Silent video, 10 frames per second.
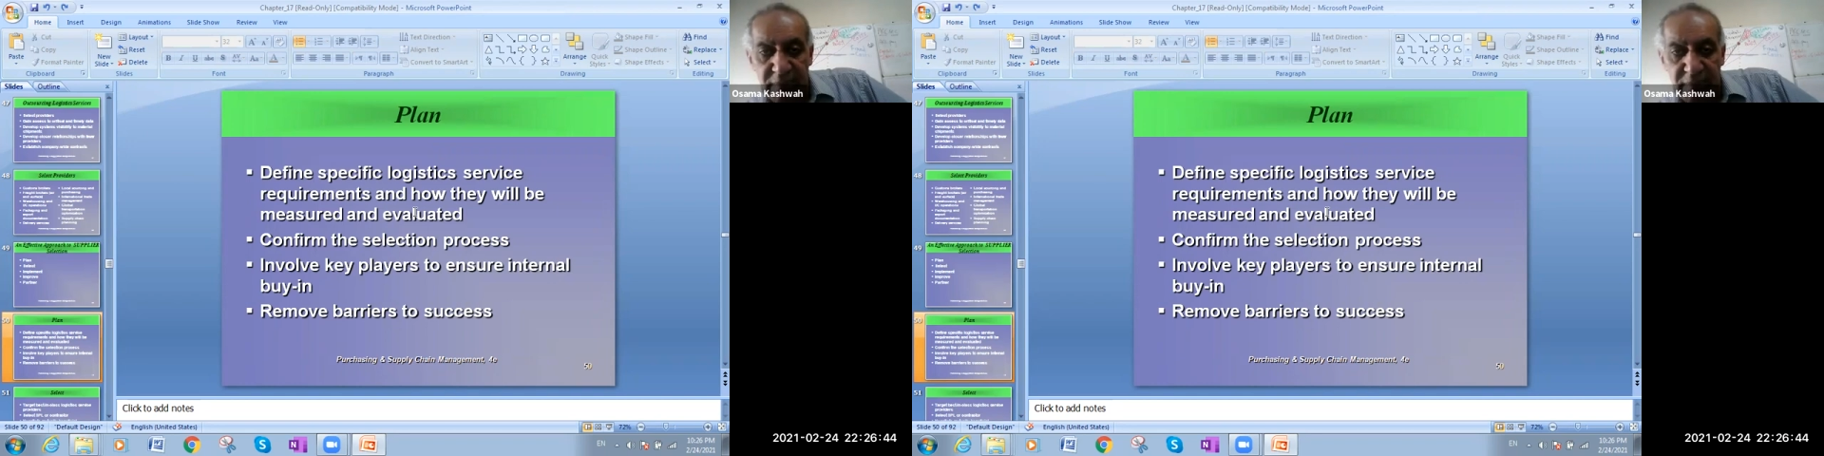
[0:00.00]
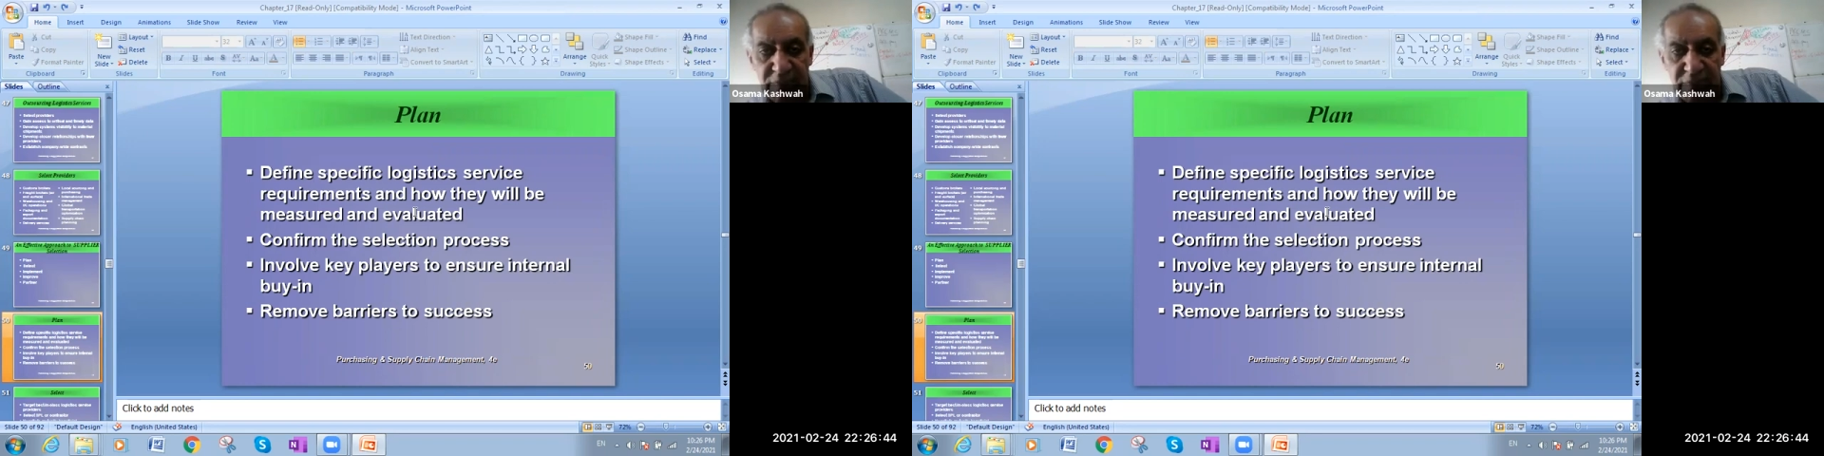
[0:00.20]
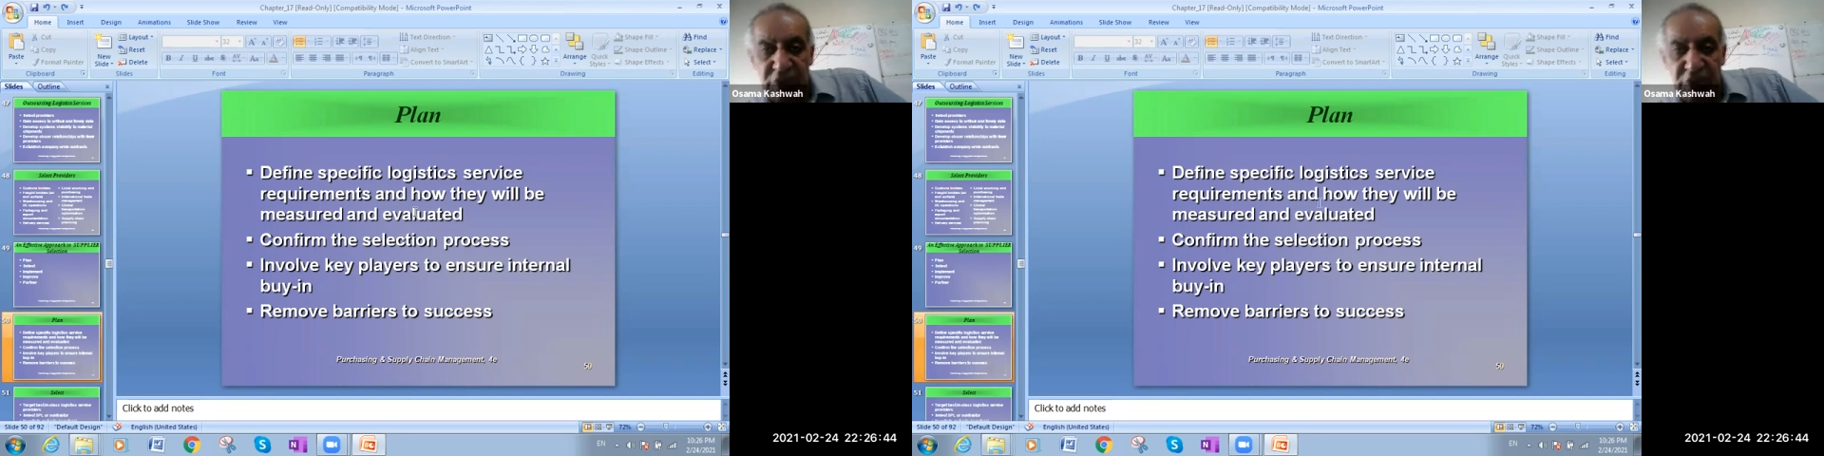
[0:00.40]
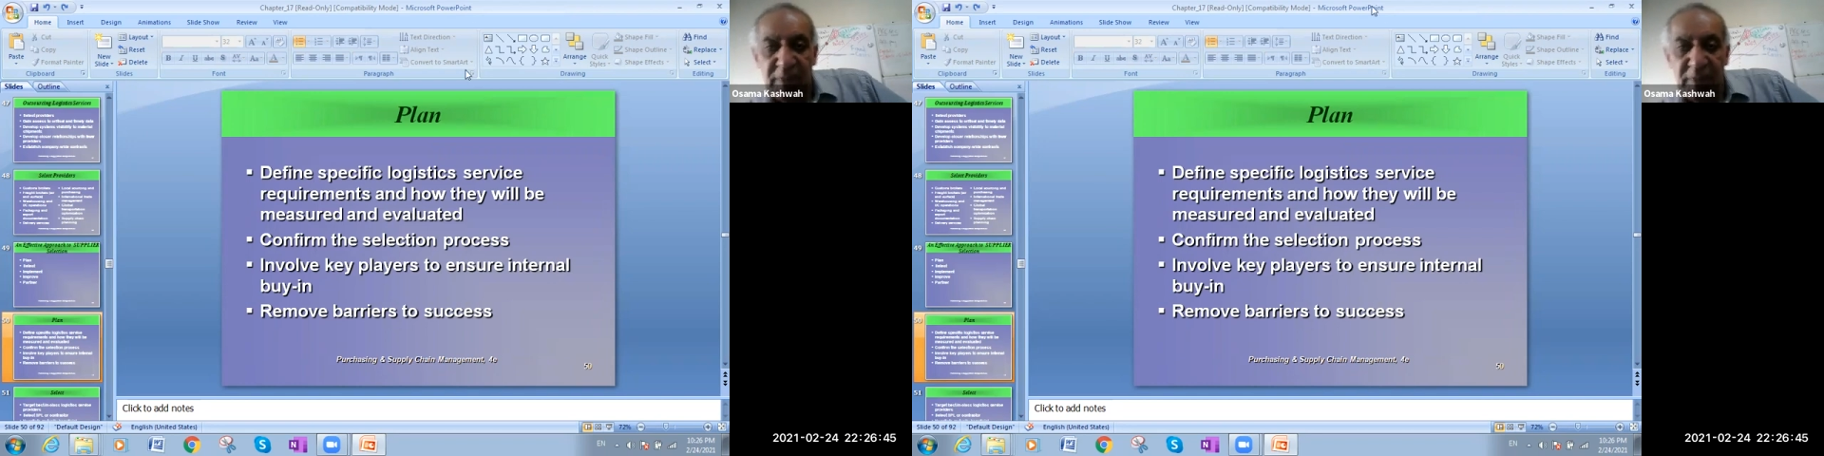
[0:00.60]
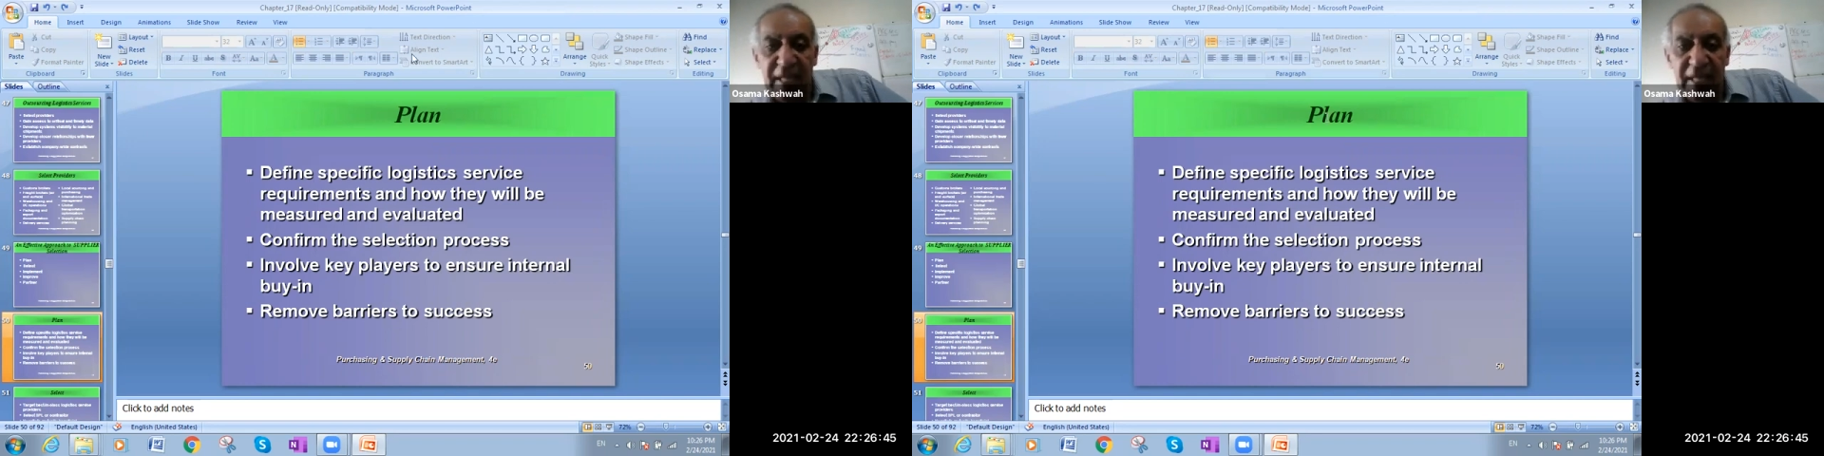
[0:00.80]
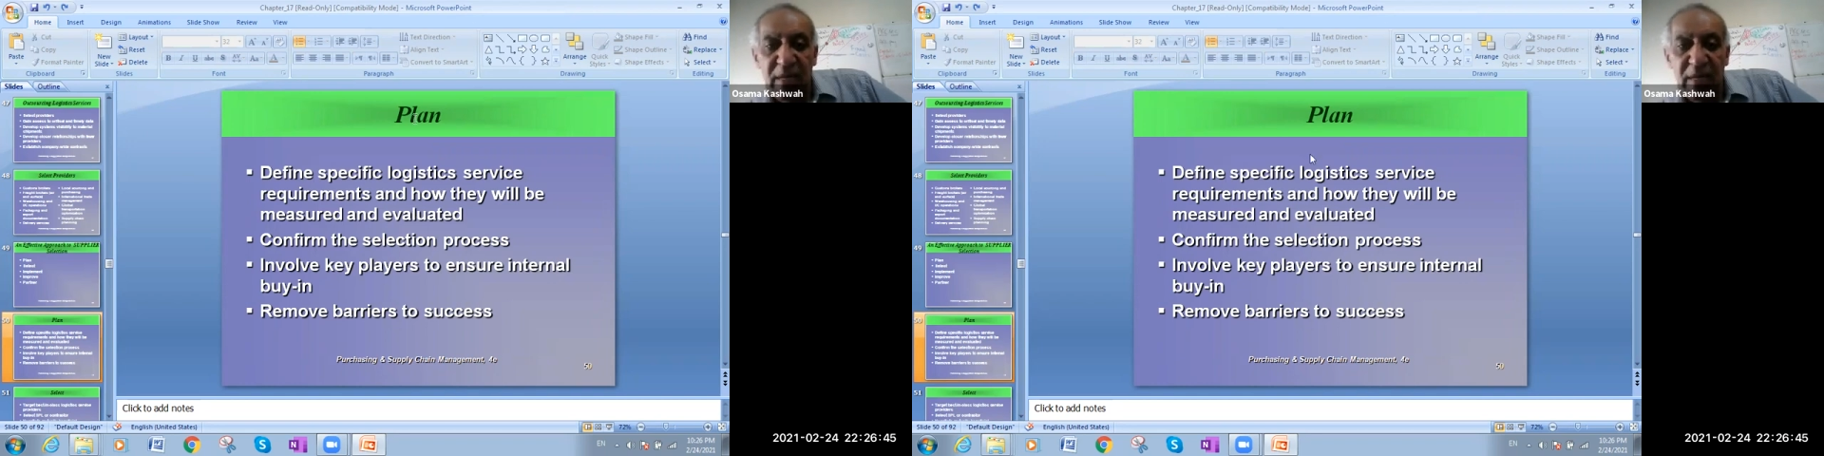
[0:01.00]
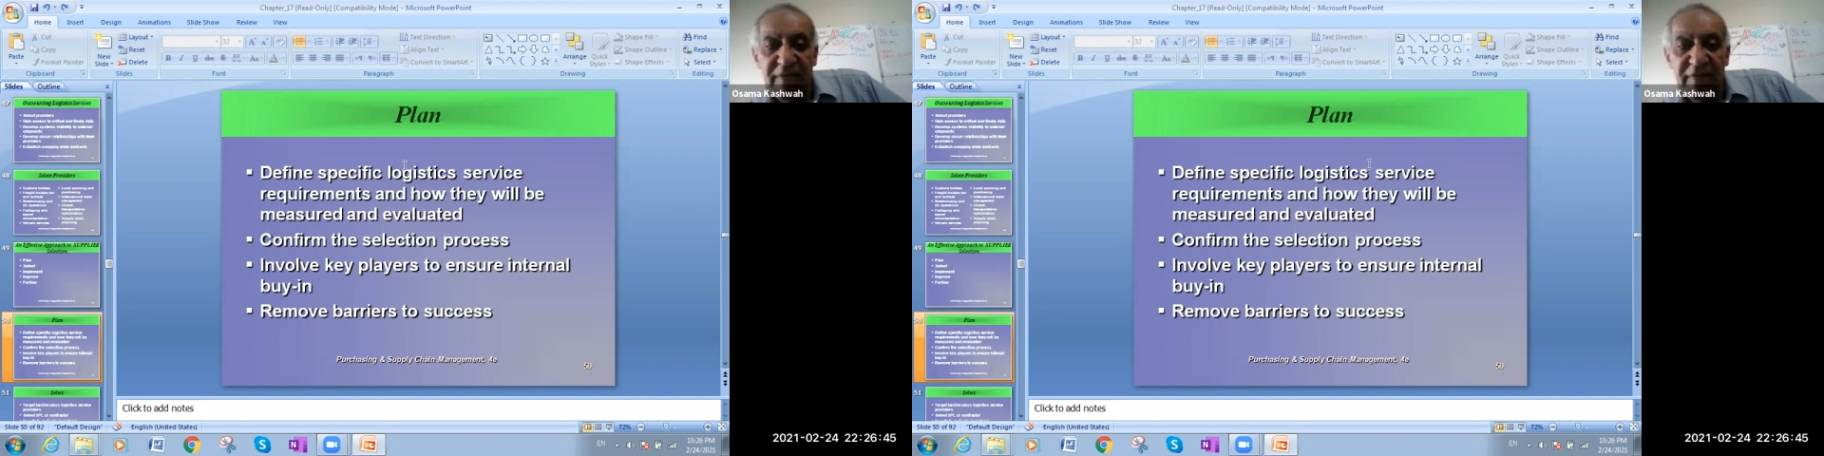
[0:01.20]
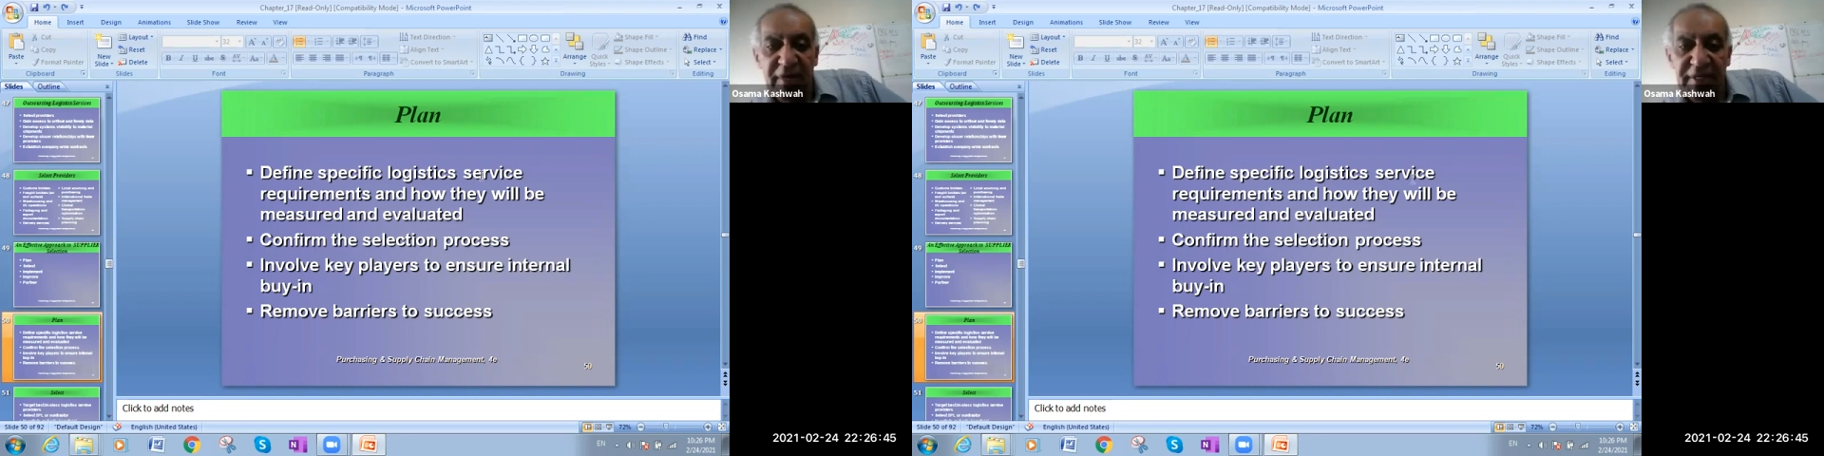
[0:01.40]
So plan, I will define